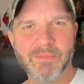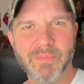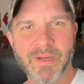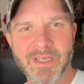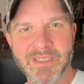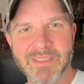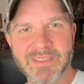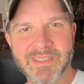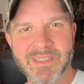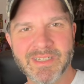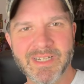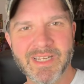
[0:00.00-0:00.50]

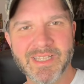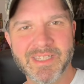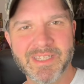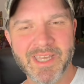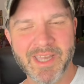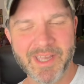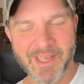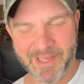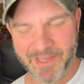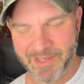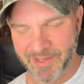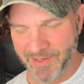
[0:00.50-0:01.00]
busted at
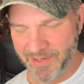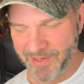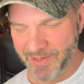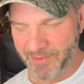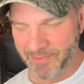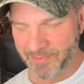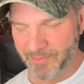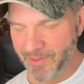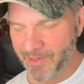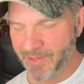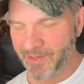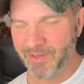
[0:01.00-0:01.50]
the goody
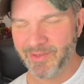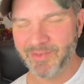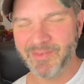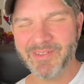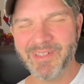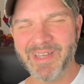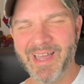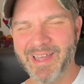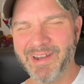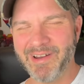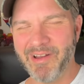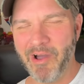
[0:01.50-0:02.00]
wheel.
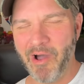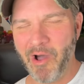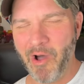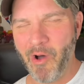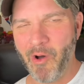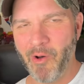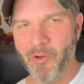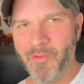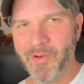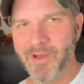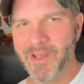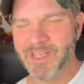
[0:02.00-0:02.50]
Not
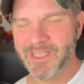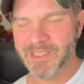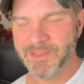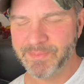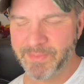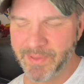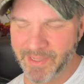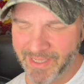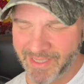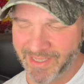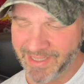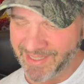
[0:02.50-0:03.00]
always,
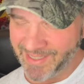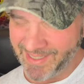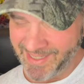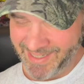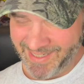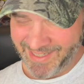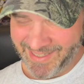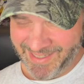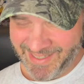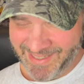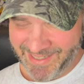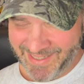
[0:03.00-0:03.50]
but
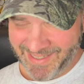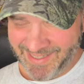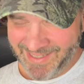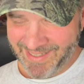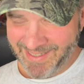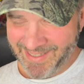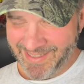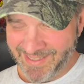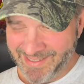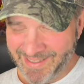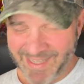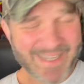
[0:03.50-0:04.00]

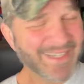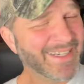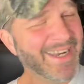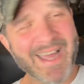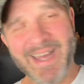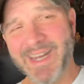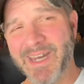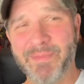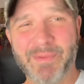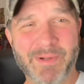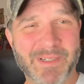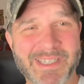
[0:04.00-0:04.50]
like
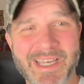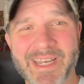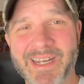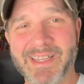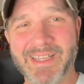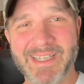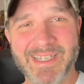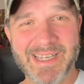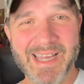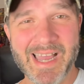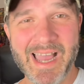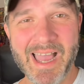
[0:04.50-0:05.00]
90% of
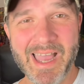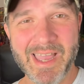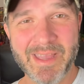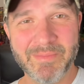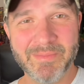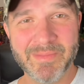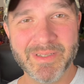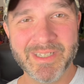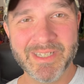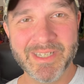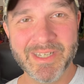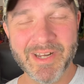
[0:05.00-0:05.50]
the
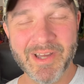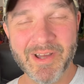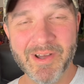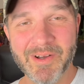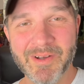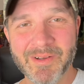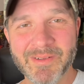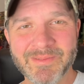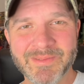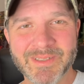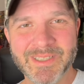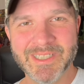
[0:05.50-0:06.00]
time, you
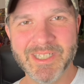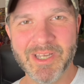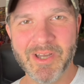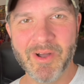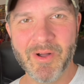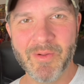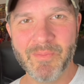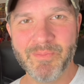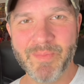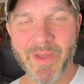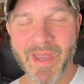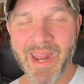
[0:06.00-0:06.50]
know?
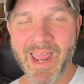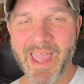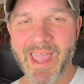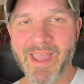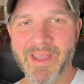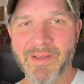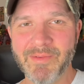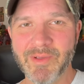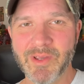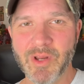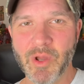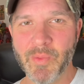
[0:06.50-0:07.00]
So, but
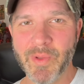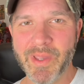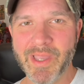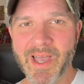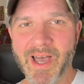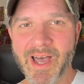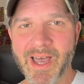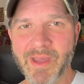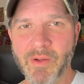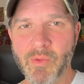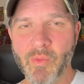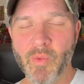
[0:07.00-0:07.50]
hey, you know, we
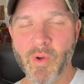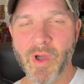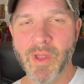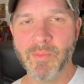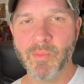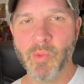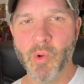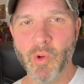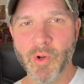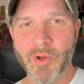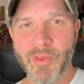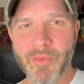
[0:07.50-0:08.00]
got one
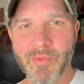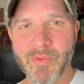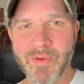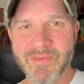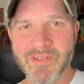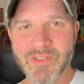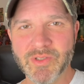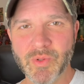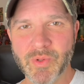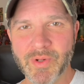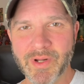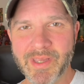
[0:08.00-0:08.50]
more thrift
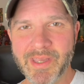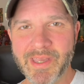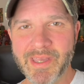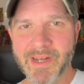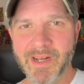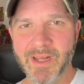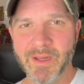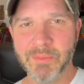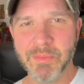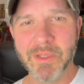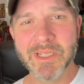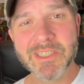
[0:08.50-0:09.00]
store to hit
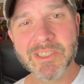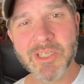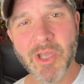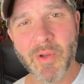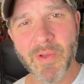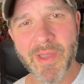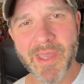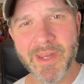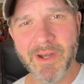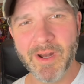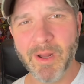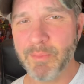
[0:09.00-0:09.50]
up. Let's go
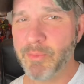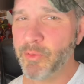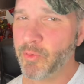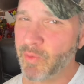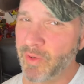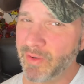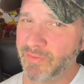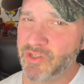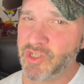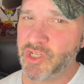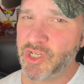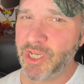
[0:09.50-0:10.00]
hit up
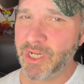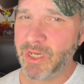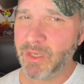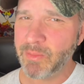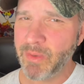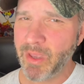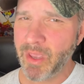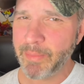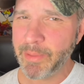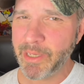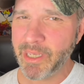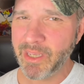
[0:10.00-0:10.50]
Thrift Shitty,
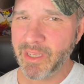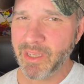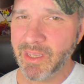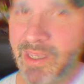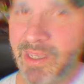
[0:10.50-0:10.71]
baby.